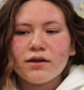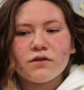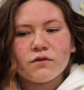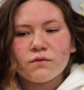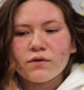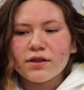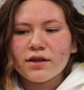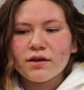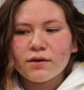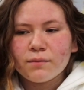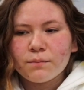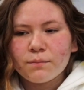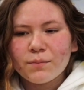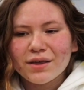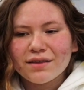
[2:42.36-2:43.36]
It's a really
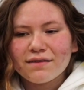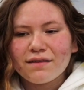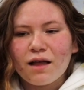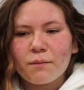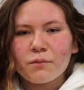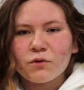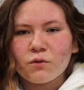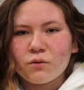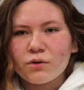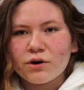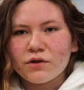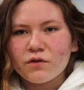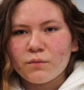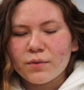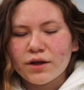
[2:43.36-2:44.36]
big step
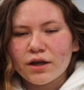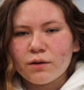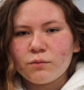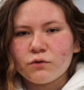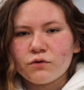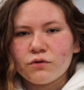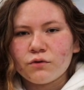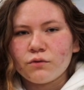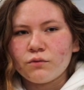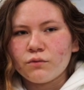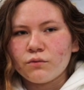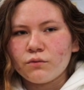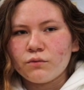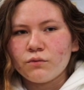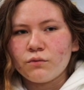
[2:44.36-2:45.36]
towards being able to
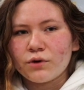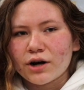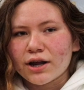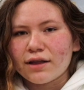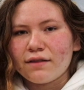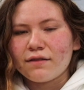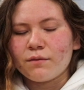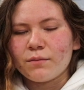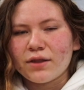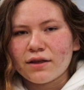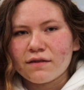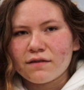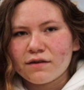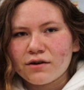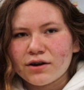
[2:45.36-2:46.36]
work in
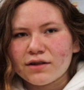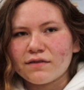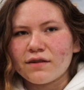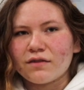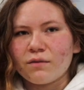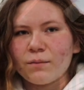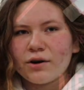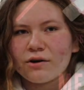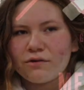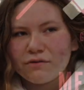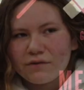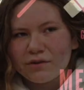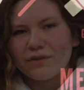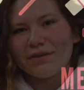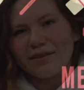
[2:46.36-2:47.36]
something serious like the medical field.